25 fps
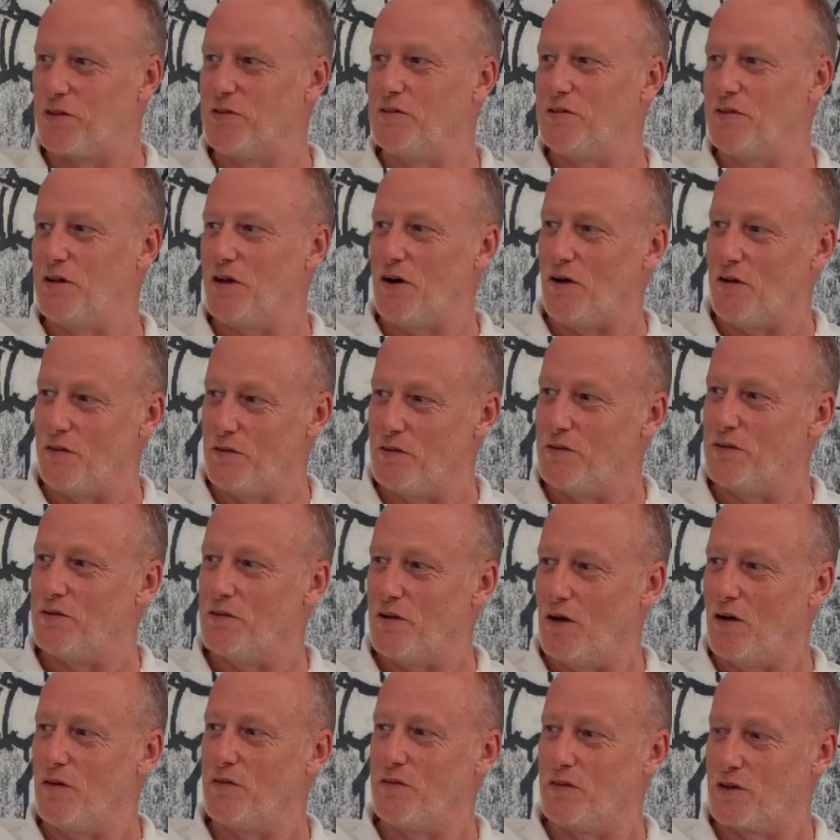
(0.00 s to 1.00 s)
on
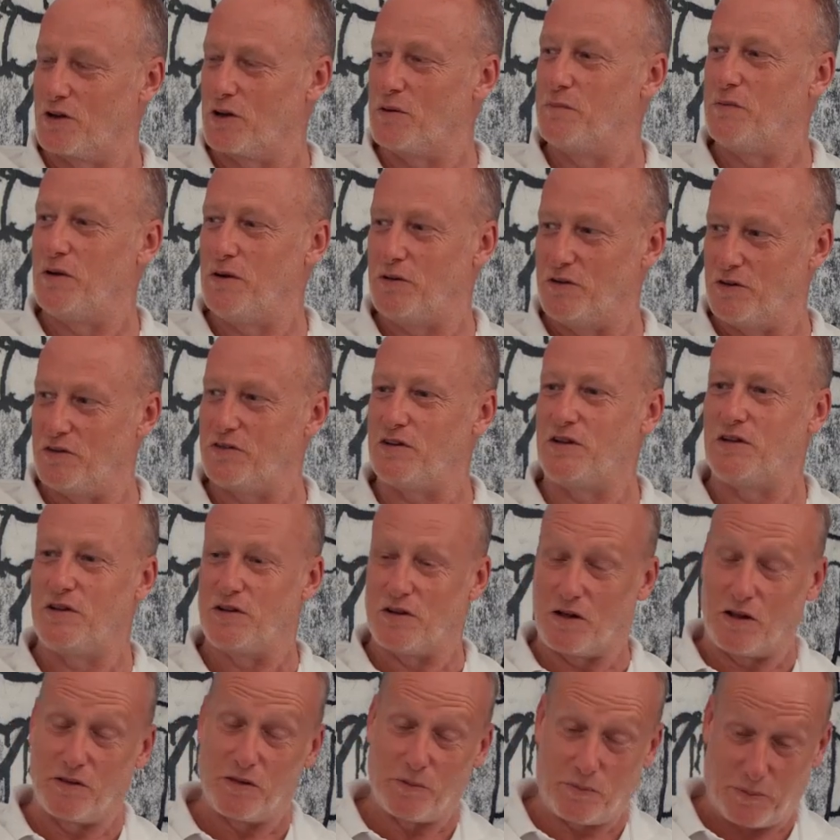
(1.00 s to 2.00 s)
the community
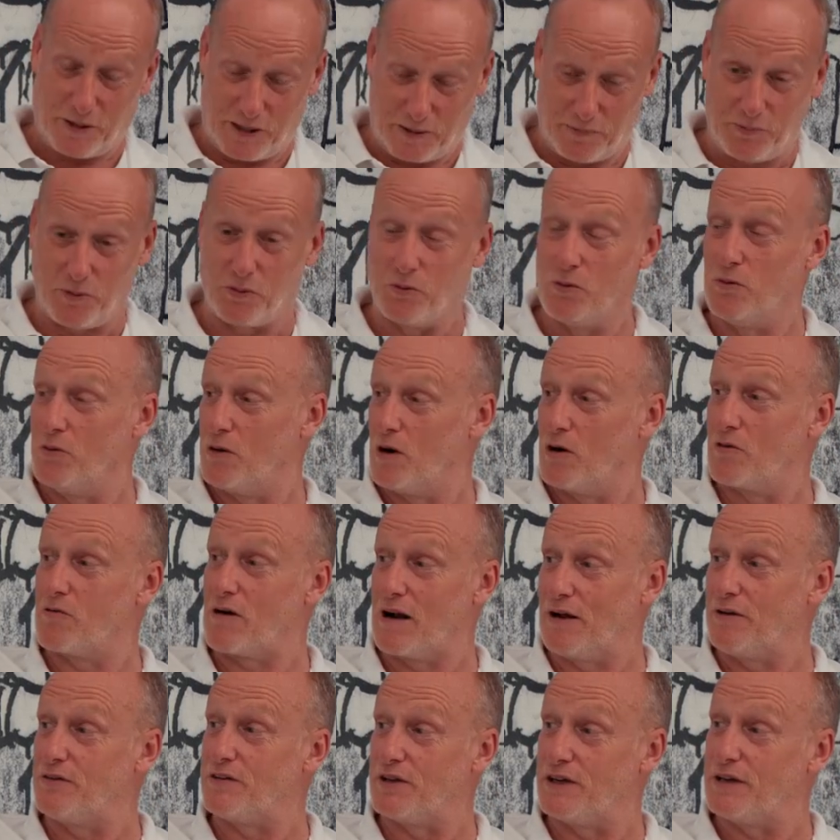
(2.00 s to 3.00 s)
and the people
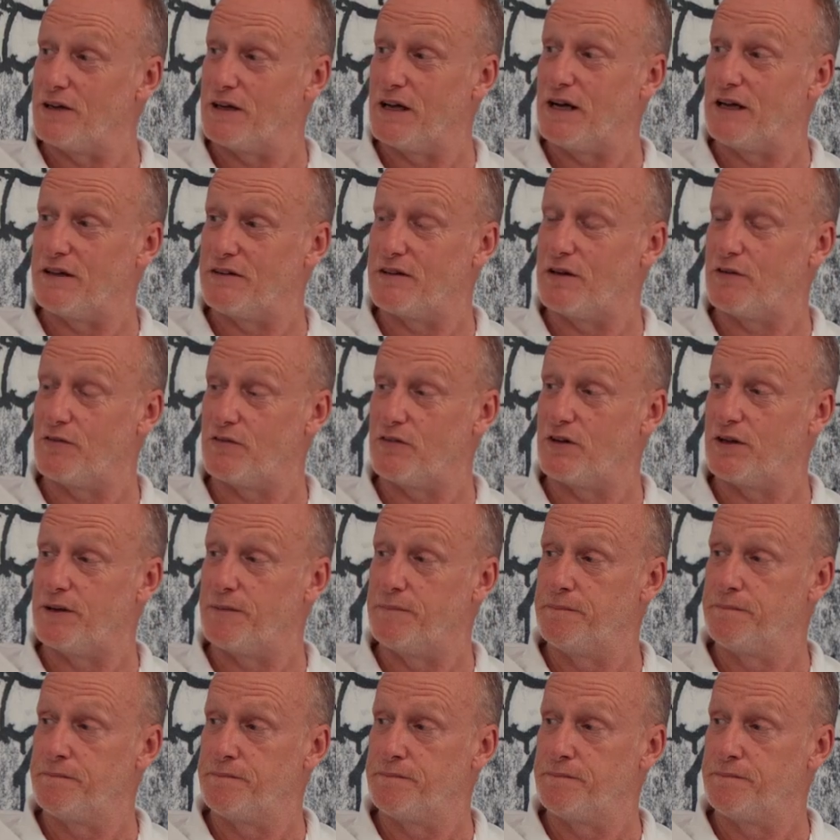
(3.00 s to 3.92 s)
around it. Yeah, definitely.